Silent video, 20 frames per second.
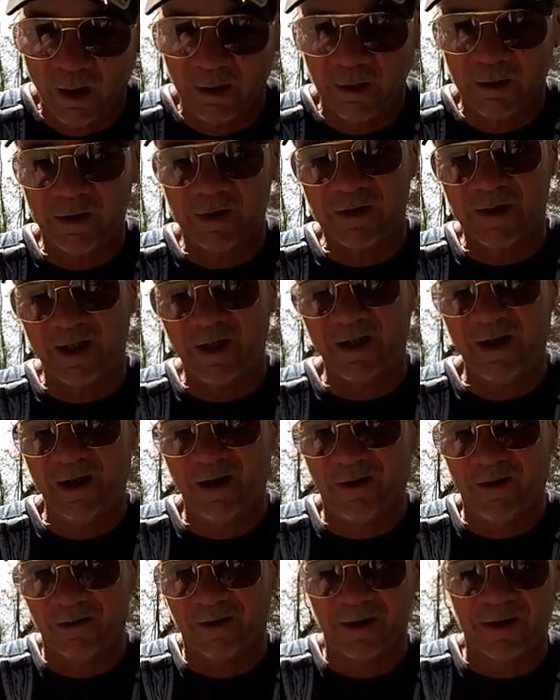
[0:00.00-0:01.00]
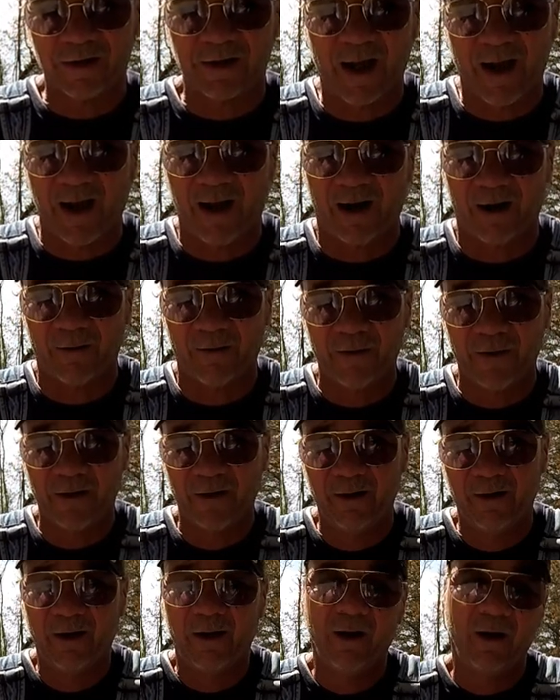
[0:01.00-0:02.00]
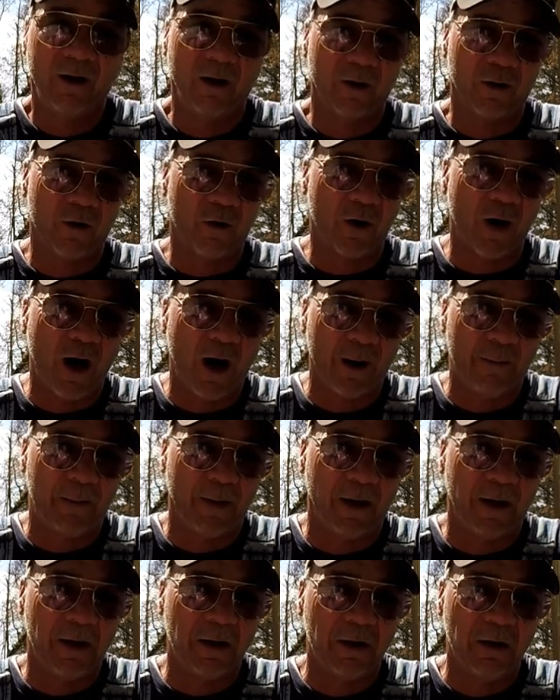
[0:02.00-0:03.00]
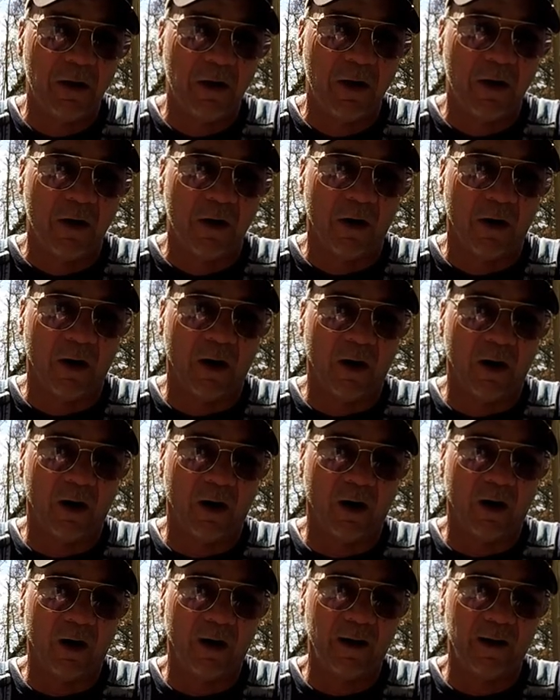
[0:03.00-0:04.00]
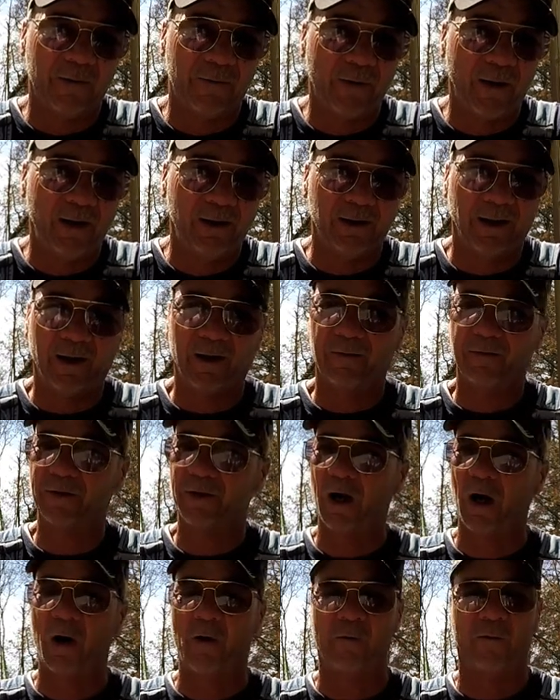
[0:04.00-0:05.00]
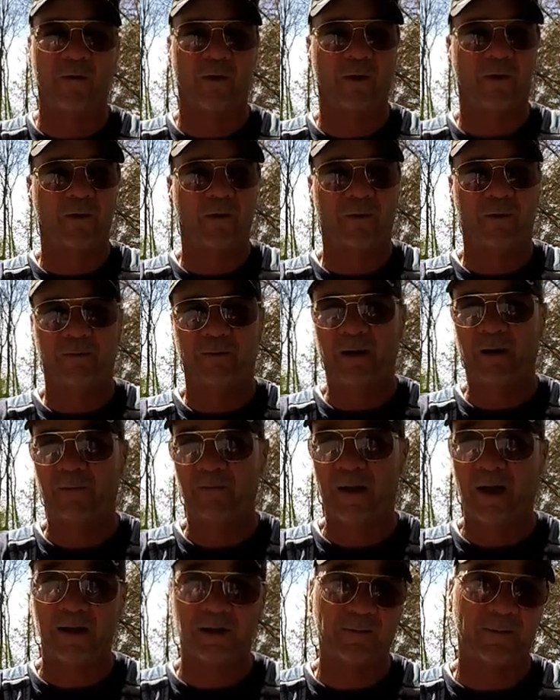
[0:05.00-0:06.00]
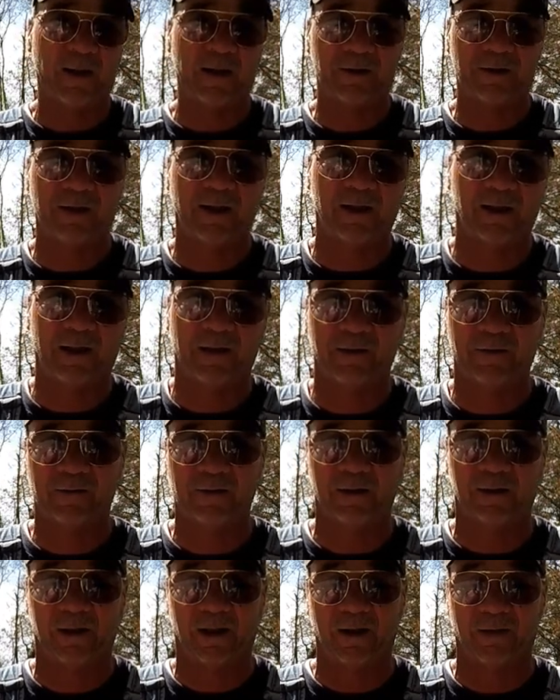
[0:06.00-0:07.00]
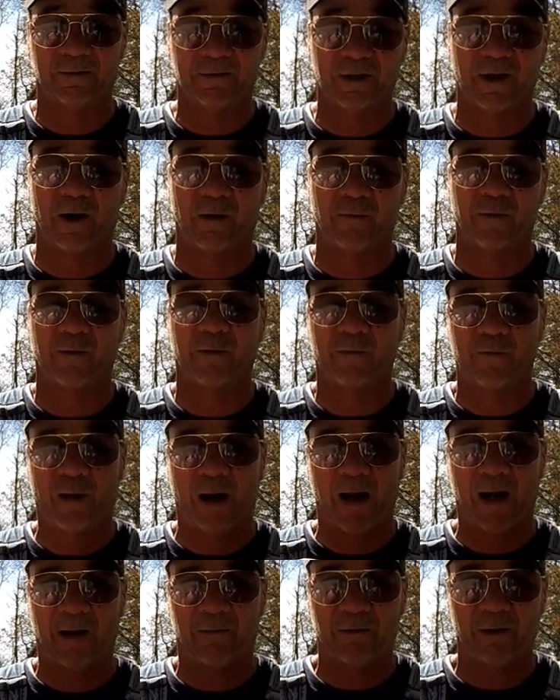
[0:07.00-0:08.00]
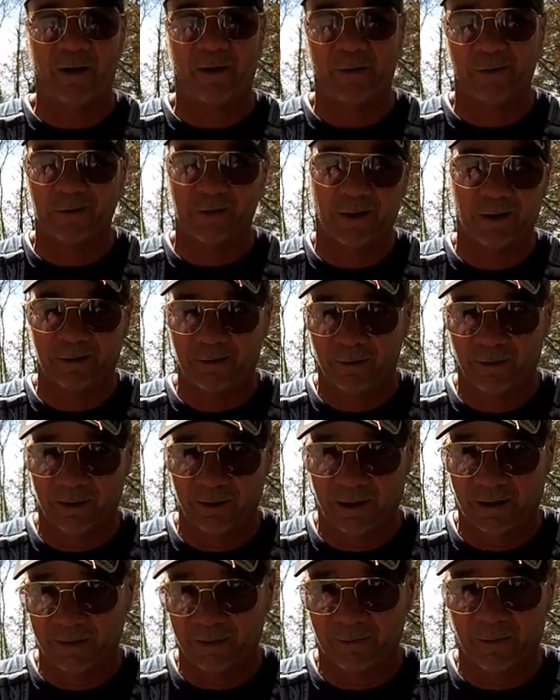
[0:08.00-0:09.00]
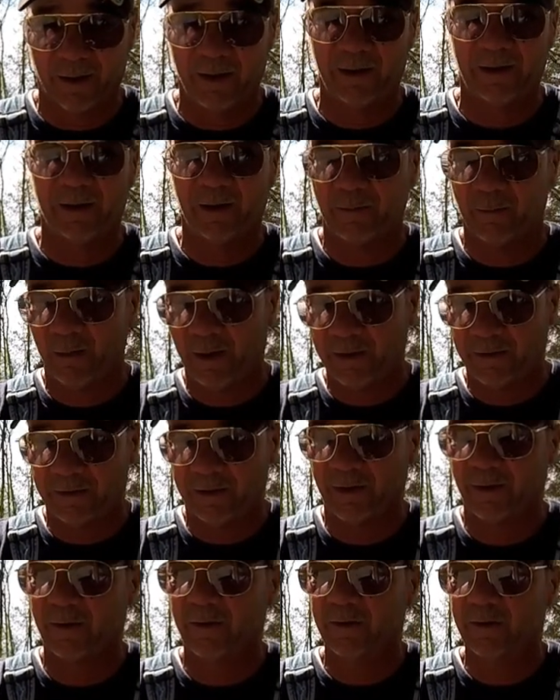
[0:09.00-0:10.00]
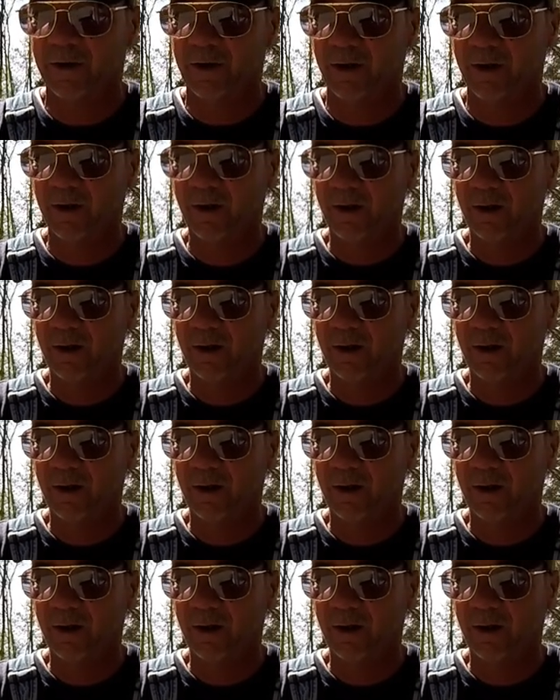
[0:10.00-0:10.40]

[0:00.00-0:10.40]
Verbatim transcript: You see, here in the south, crappie, uh, if he lives over, if that species lives, lives over five years, I do a lot of reading and research,